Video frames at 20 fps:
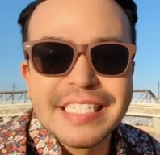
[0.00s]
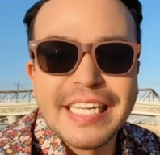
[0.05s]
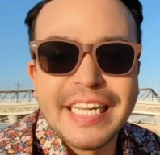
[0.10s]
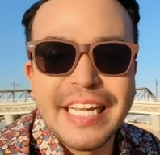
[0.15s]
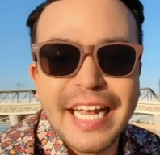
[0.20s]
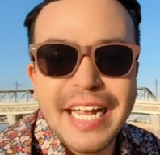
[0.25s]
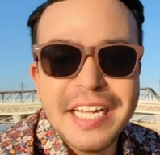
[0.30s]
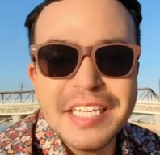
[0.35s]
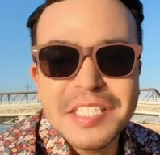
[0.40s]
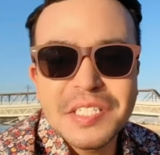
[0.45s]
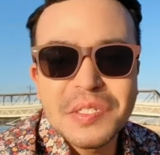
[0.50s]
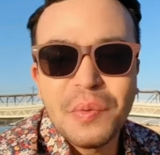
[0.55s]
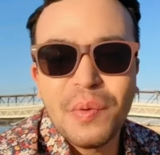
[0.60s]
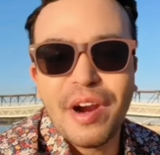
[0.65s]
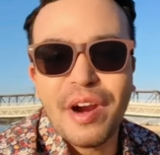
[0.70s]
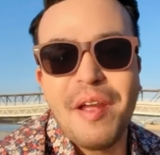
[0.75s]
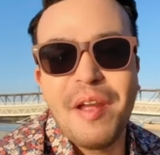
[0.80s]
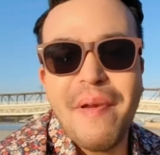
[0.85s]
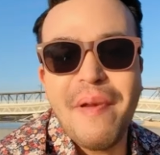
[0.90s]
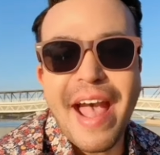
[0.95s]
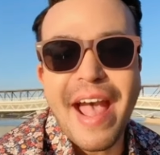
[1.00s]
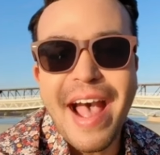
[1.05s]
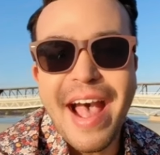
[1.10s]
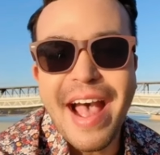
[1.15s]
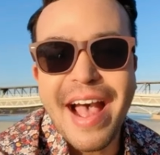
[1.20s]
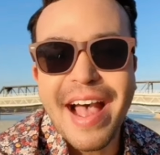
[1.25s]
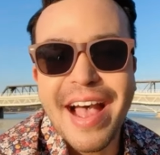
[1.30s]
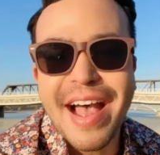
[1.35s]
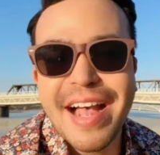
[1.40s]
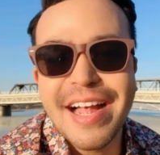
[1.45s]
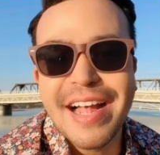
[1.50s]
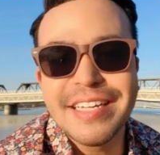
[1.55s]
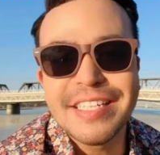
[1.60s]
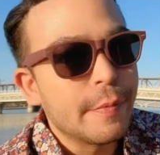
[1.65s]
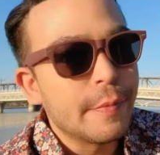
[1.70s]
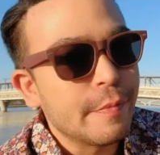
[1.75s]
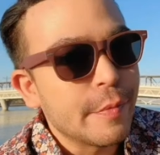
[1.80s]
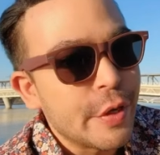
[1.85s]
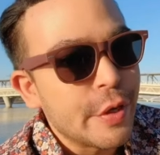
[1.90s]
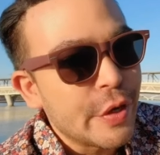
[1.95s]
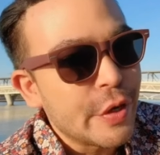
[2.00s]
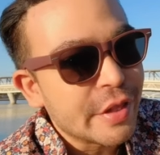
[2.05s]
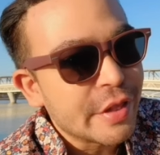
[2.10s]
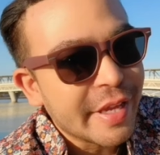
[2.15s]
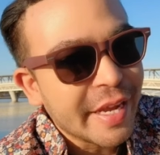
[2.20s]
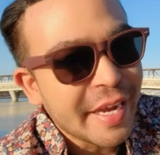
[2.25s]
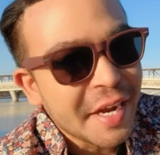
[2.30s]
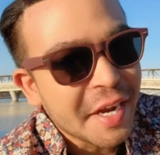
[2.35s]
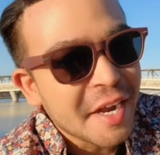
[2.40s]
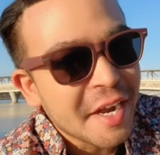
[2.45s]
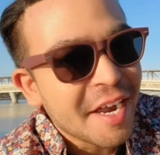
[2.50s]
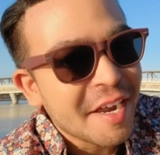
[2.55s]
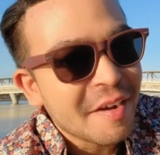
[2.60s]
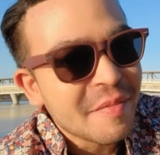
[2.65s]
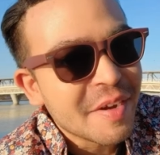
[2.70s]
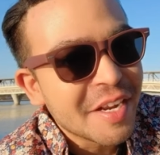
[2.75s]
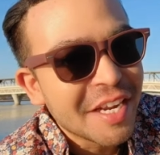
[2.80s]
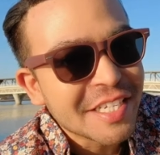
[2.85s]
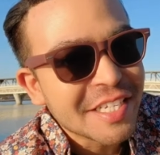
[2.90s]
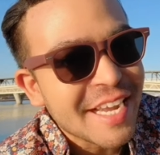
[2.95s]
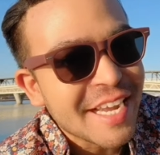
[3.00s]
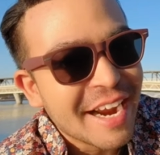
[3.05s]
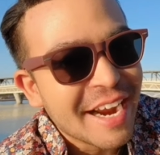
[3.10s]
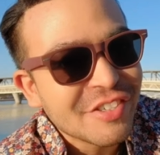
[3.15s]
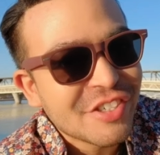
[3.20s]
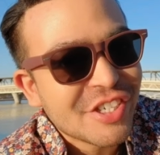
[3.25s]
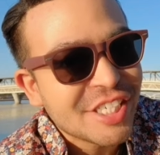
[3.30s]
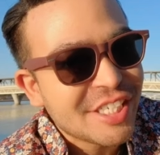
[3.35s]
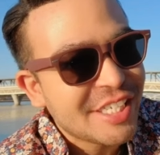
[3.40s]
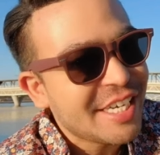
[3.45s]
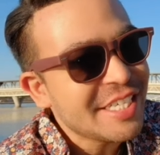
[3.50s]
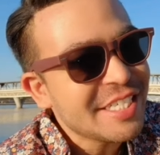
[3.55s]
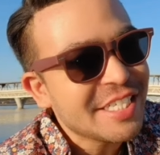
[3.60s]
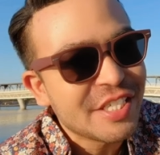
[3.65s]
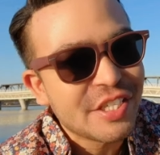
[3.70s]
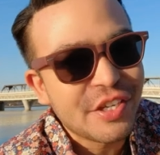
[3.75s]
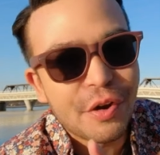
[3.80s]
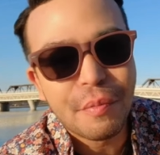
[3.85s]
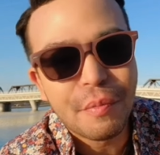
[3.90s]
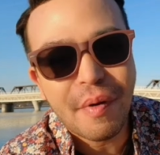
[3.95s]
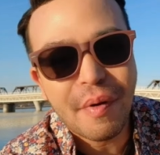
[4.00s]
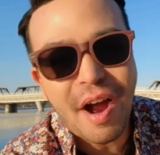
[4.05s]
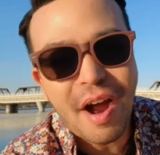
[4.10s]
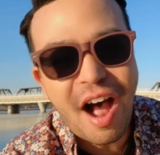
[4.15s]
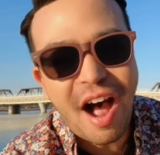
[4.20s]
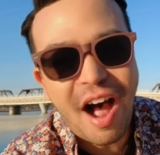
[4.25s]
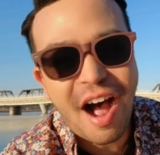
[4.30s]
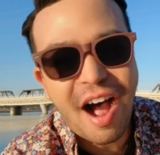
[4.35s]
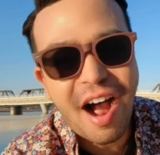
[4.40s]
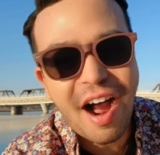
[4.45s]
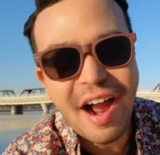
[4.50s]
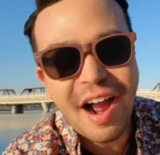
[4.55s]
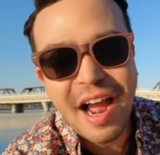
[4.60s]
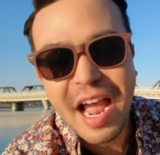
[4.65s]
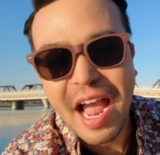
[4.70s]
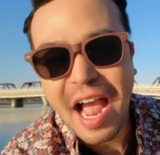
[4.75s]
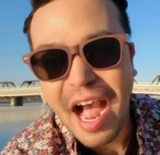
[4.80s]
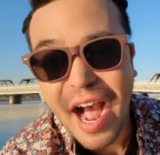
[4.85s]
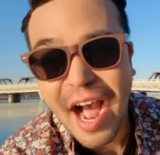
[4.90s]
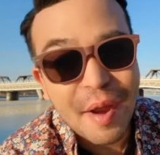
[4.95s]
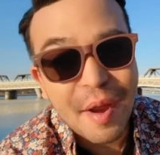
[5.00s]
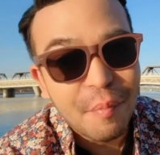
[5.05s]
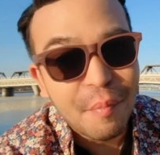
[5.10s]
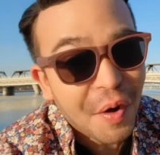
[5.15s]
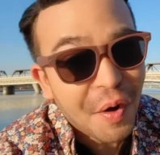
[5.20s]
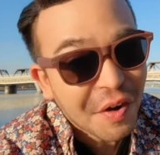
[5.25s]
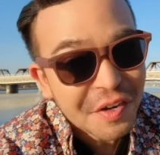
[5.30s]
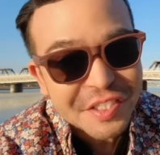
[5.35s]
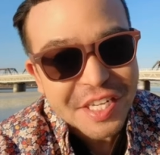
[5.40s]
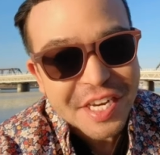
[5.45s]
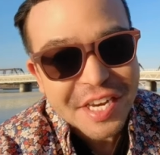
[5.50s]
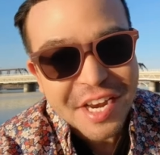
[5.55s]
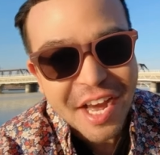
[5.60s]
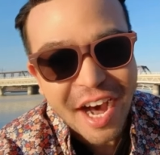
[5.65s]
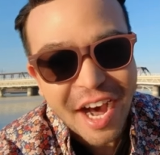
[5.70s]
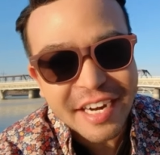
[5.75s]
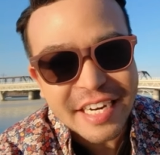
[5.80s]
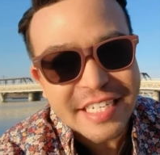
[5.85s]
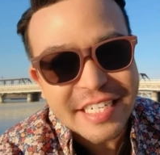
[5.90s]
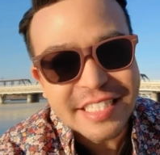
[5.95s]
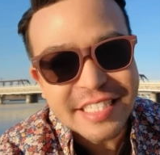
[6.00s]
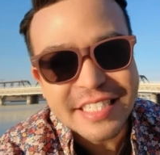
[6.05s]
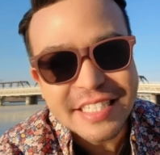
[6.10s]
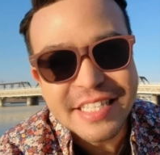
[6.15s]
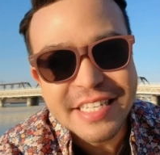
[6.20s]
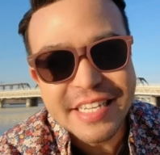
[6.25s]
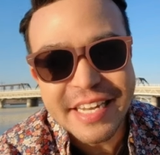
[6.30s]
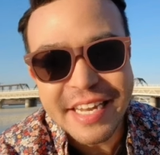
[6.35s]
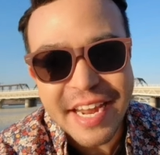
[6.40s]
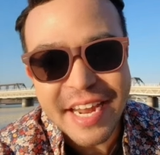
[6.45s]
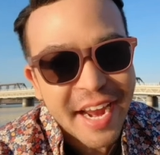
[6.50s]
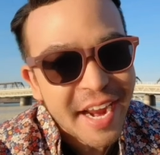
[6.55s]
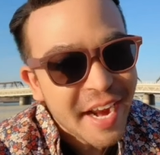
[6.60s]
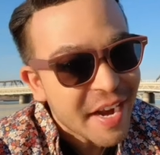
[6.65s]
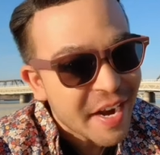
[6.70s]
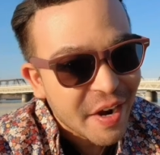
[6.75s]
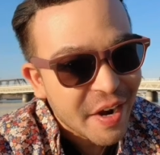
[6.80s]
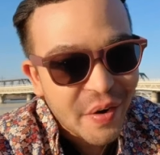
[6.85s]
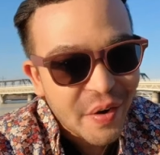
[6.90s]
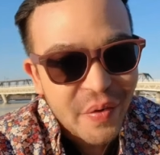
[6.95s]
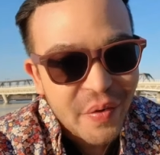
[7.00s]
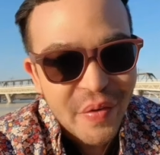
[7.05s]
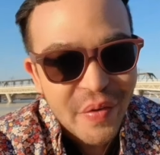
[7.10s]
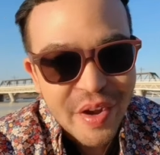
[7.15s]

Guess where I'm at? You think I'm in Los Angeles? You're wrong! I'm also not in San Diego.